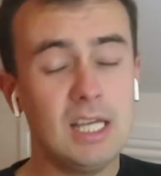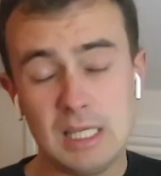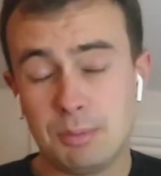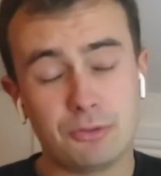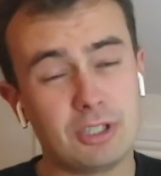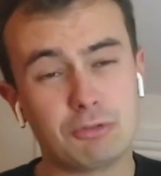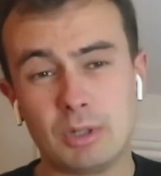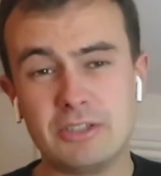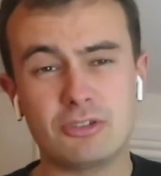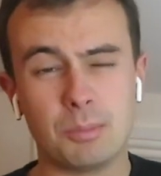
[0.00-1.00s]
He put this
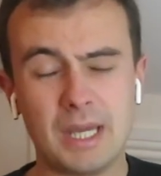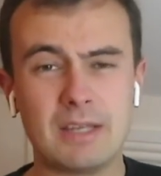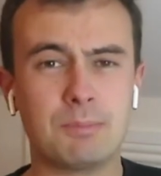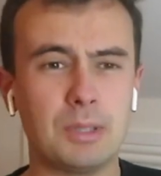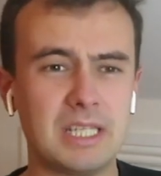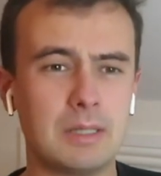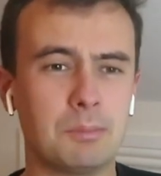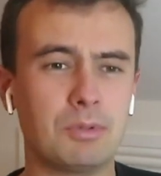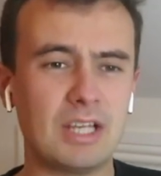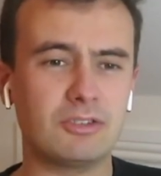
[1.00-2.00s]
race to bed pretty
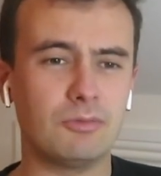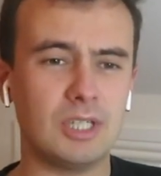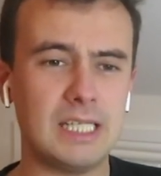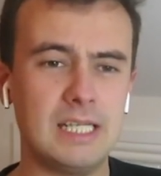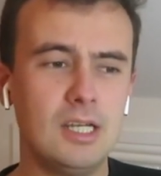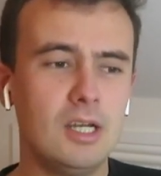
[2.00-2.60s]
impressively.